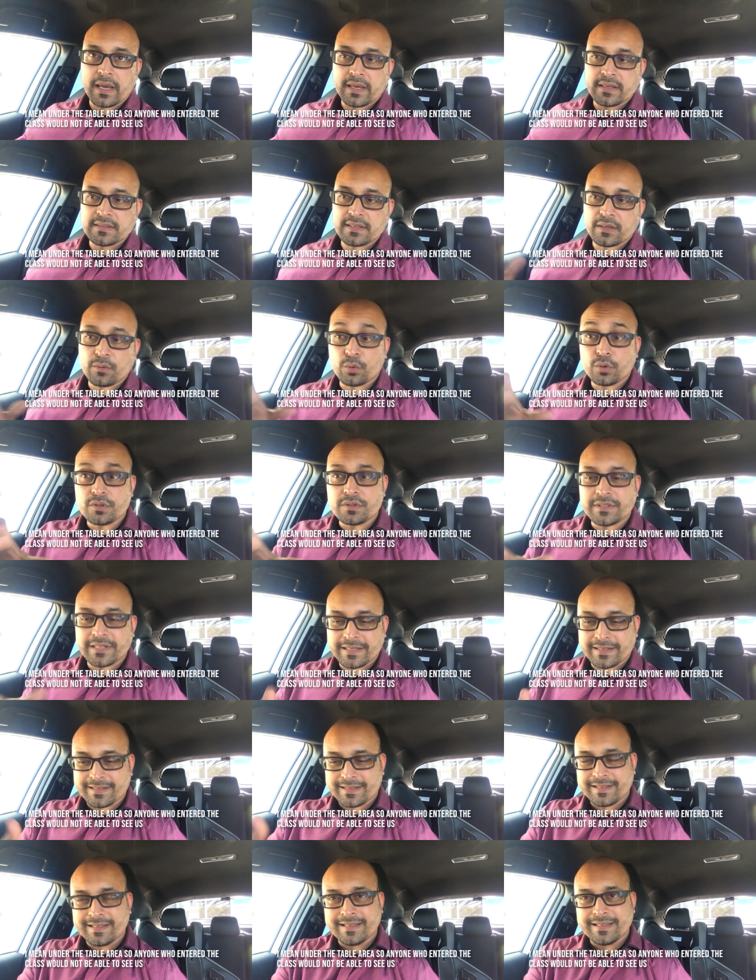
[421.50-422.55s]
guys, and we would
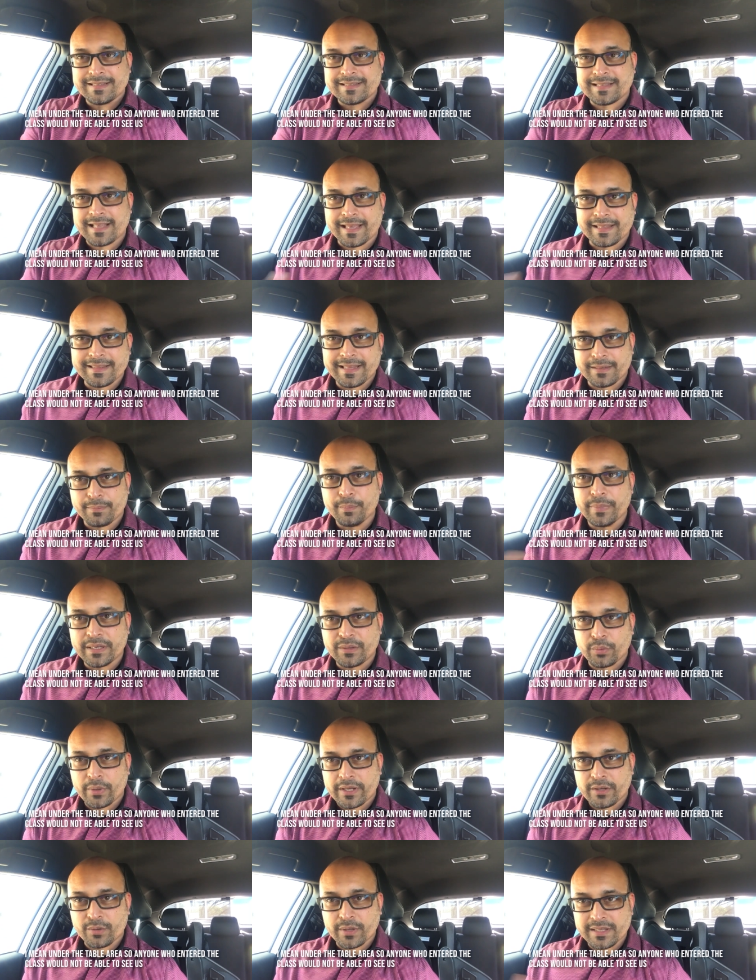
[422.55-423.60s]
sit inside that bit
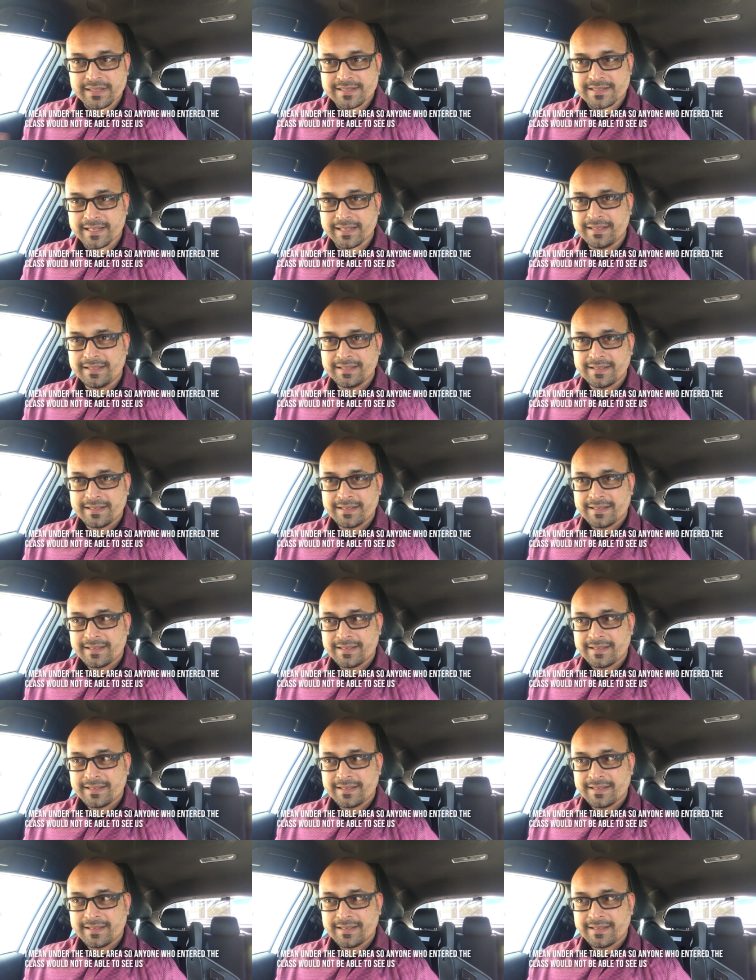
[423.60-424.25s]
where you can sit.